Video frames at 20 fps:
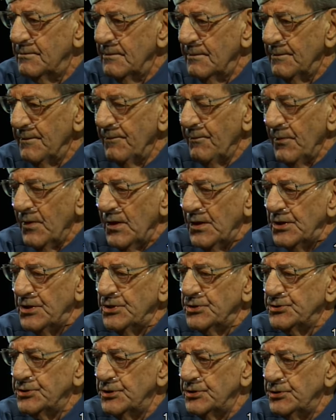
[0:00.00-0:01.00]
He says,
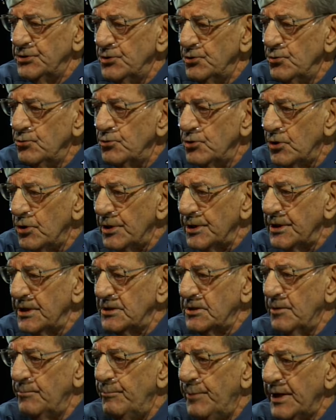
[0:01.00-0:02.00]
you're going to get the
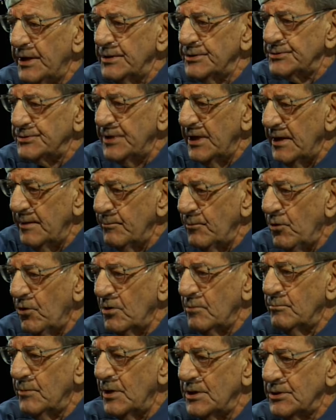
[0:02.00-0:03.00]
biggest damn court martial
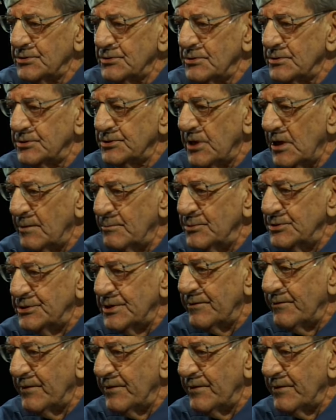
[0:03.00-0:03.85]
this Army's ever had.